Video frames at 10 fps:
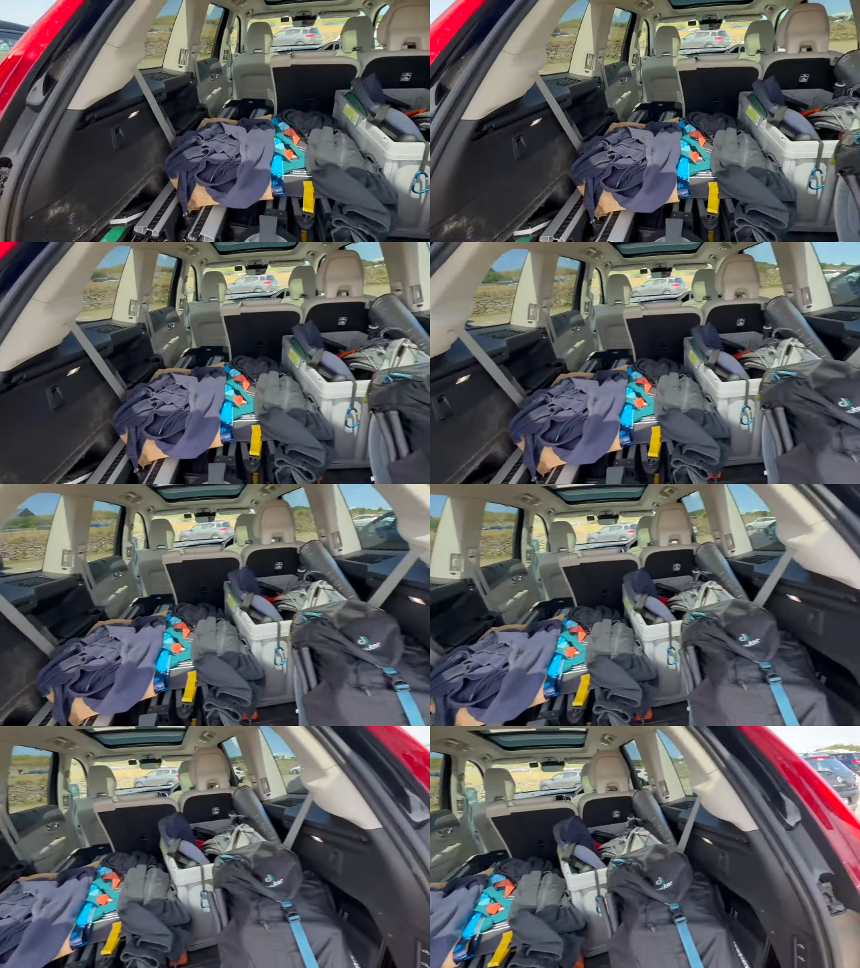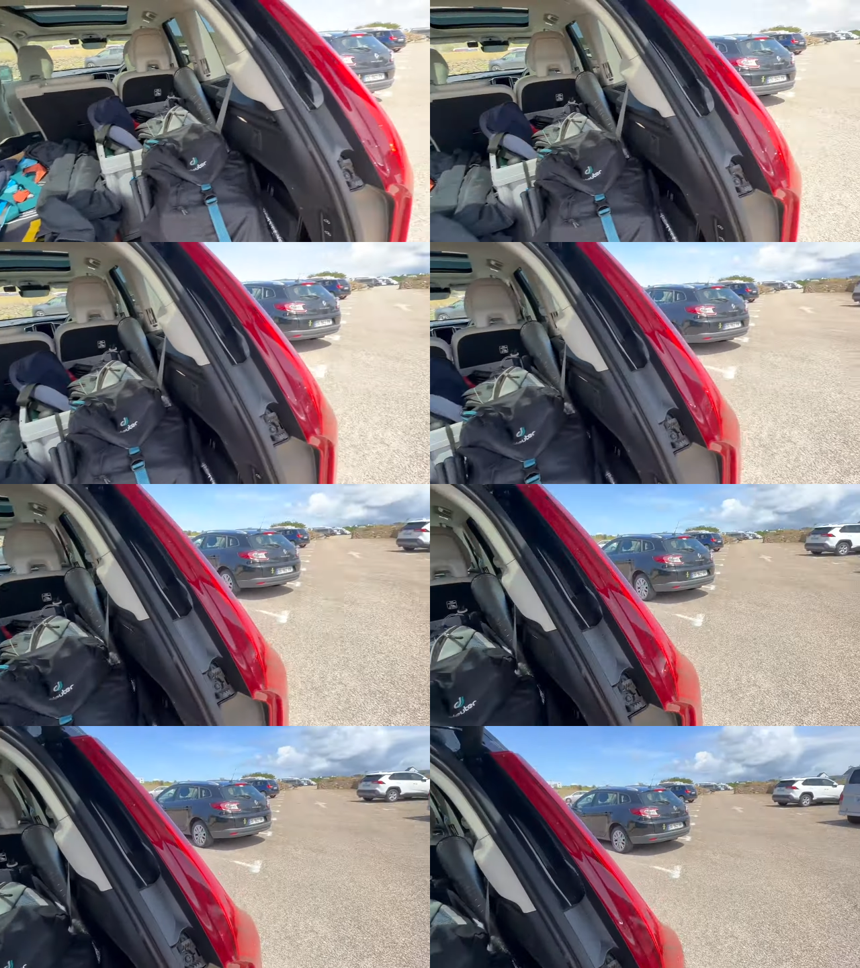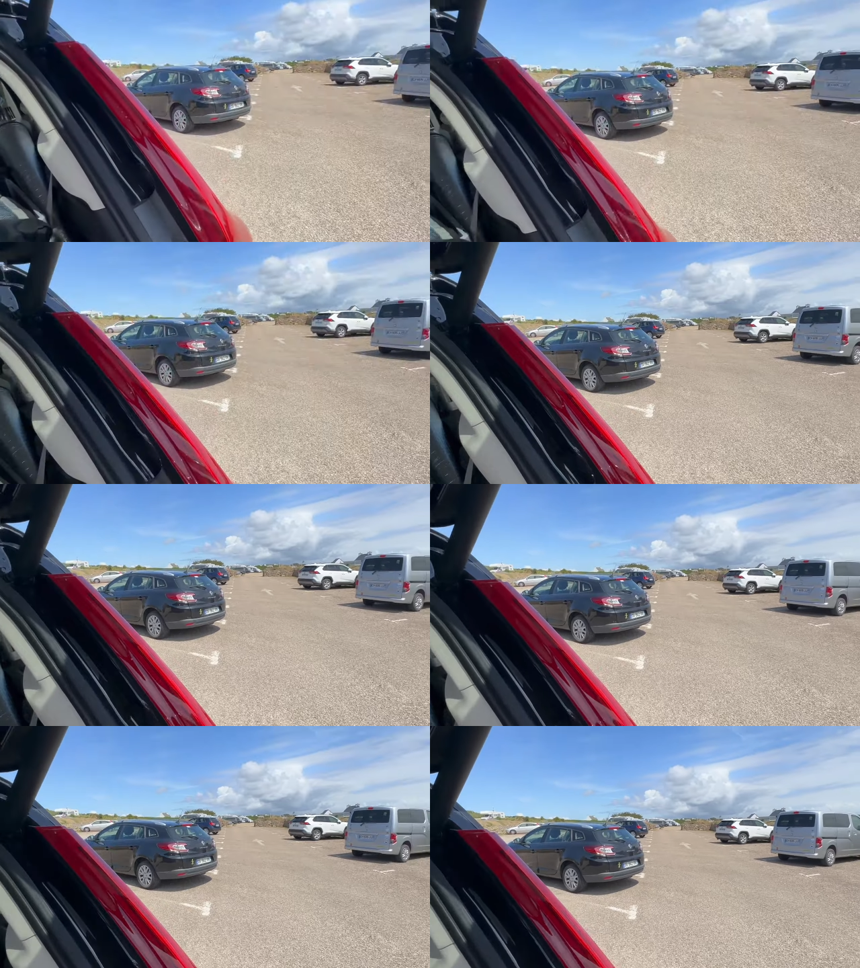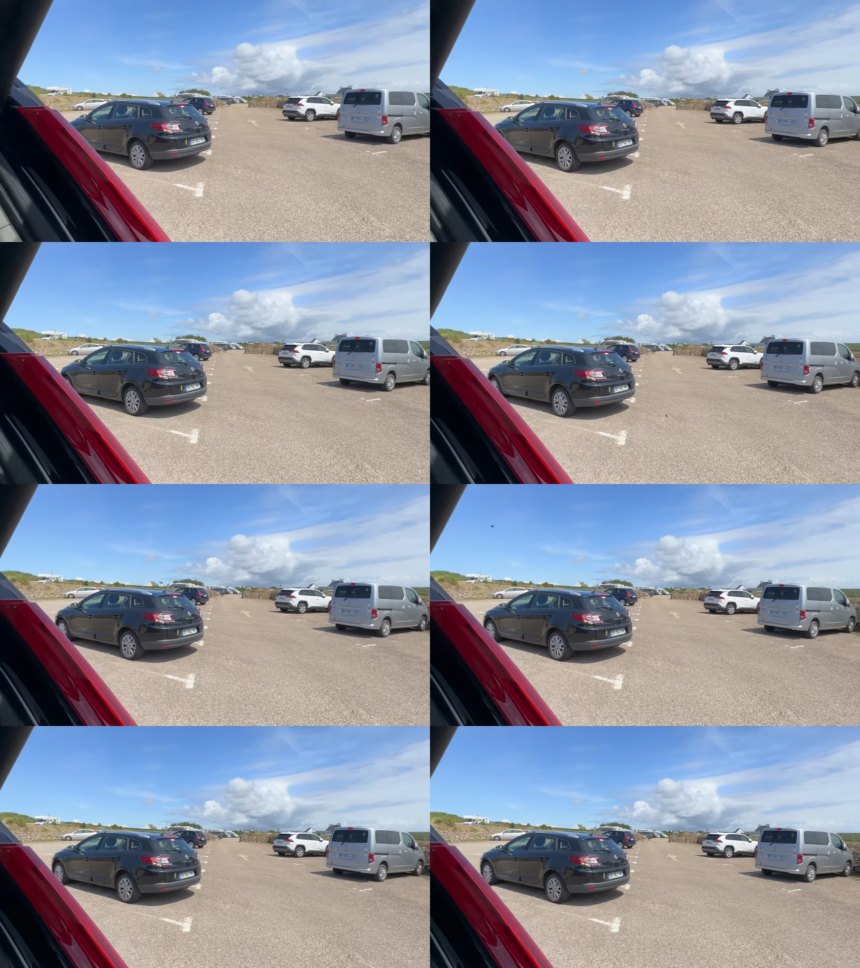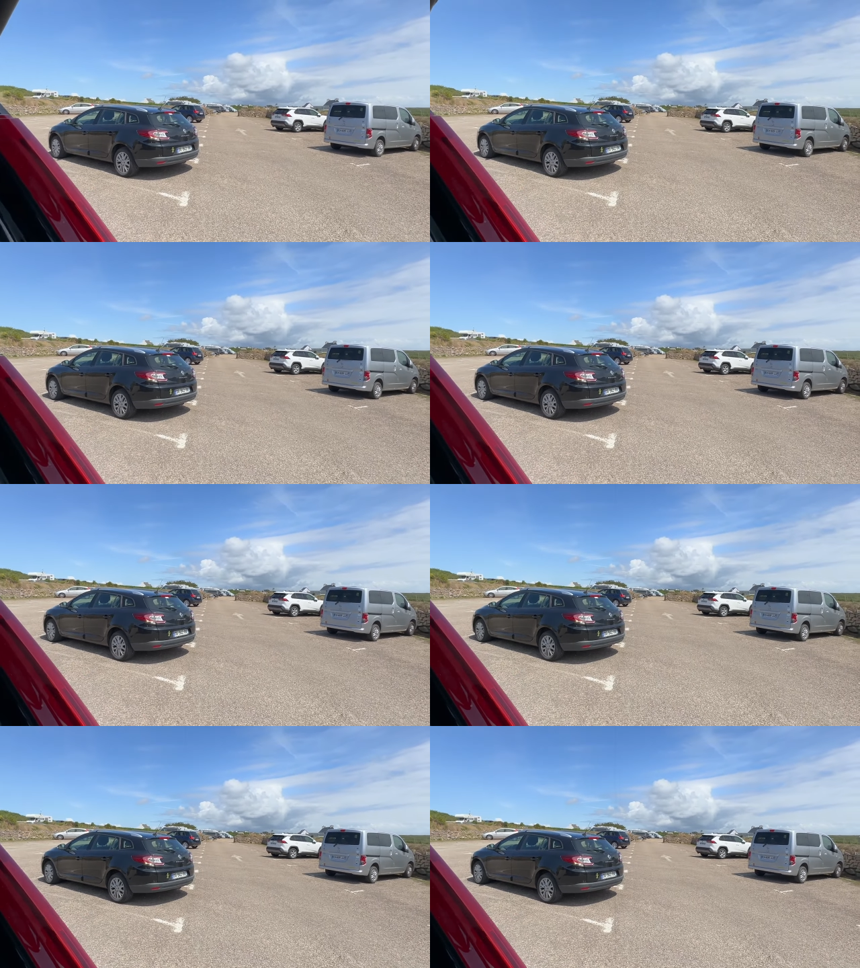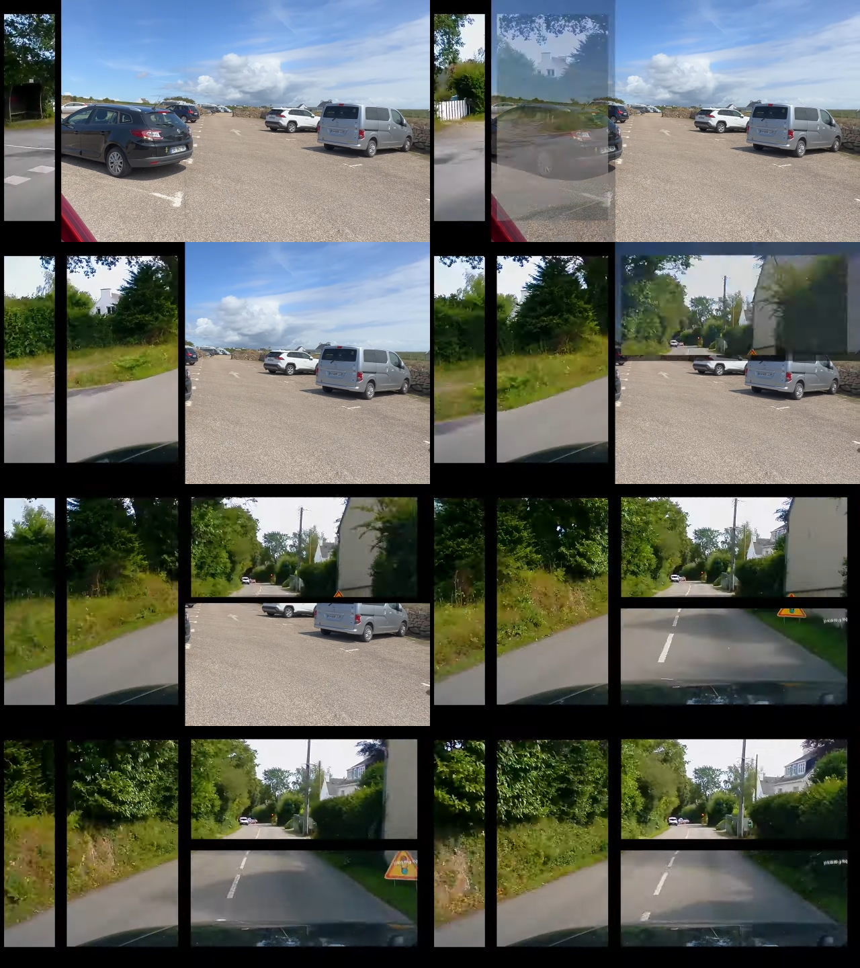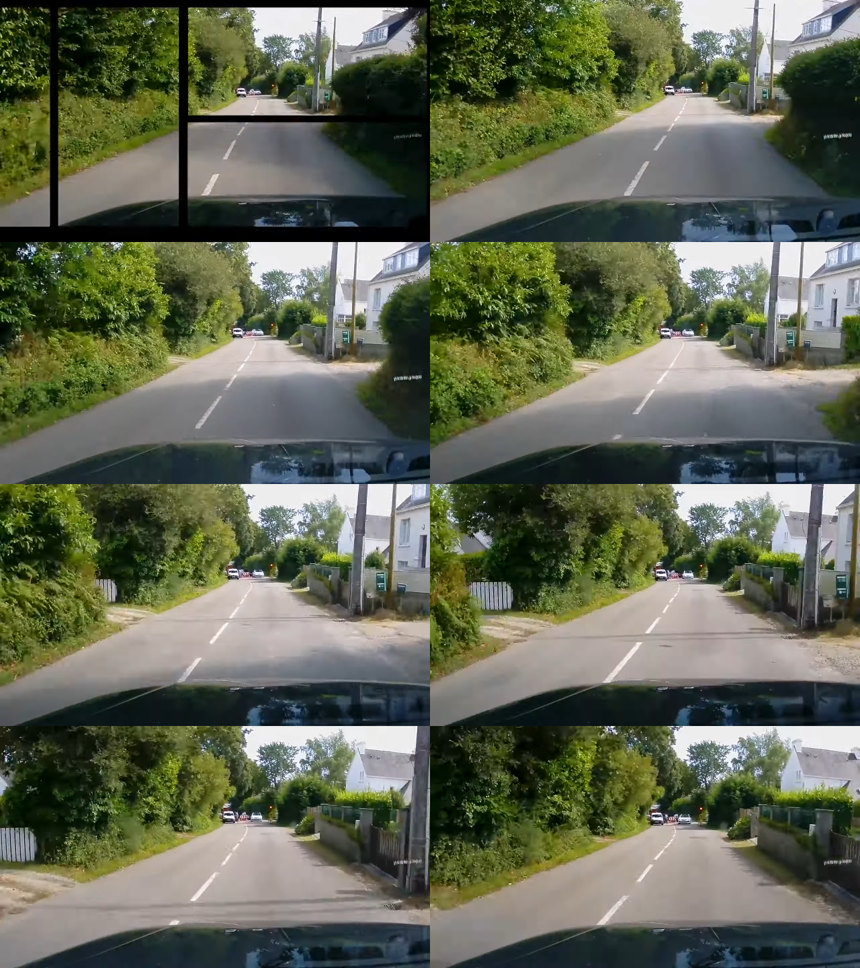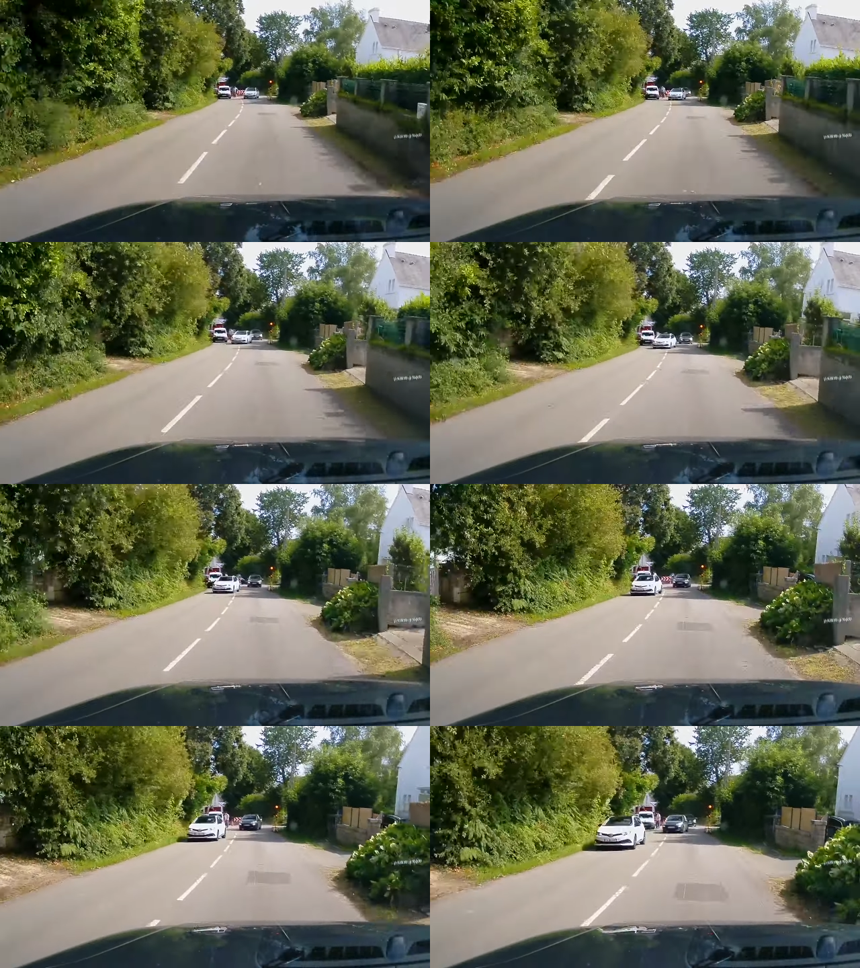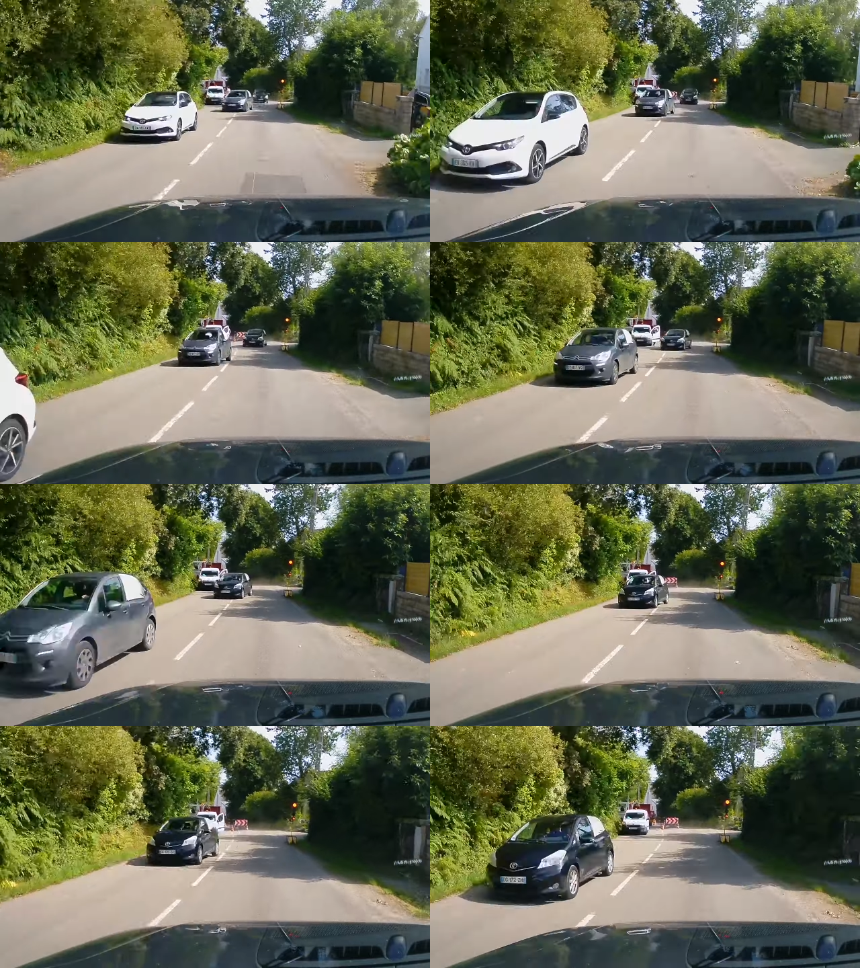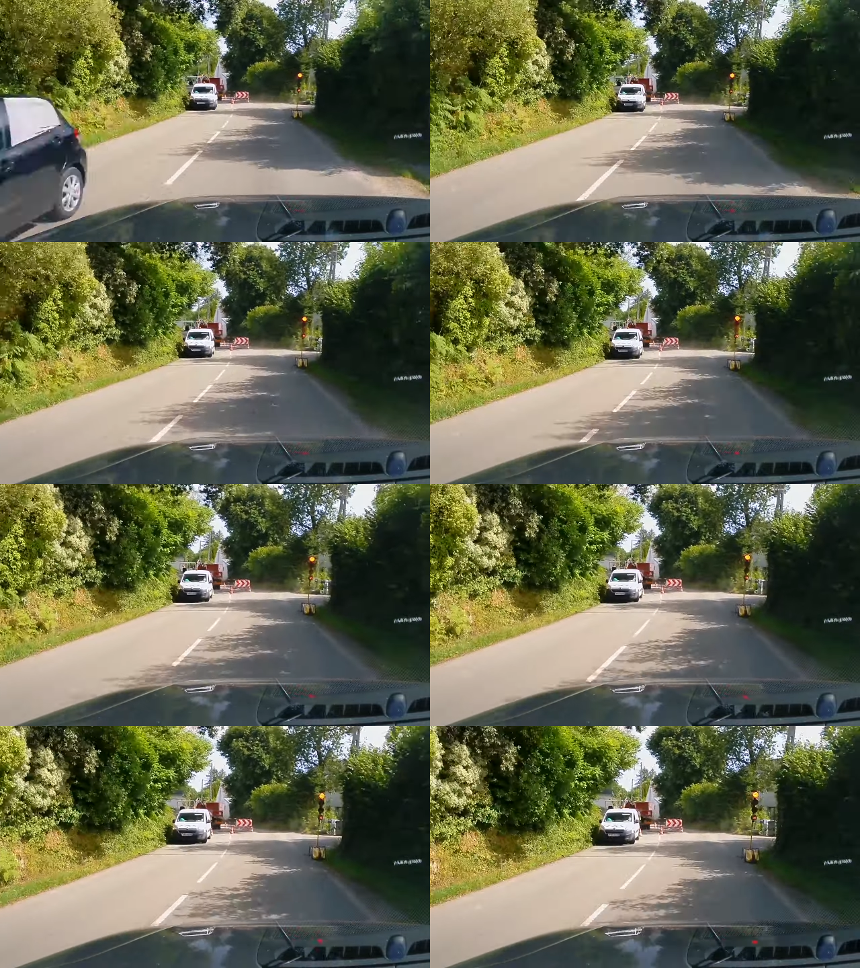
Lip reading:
[unreadable: no face in view]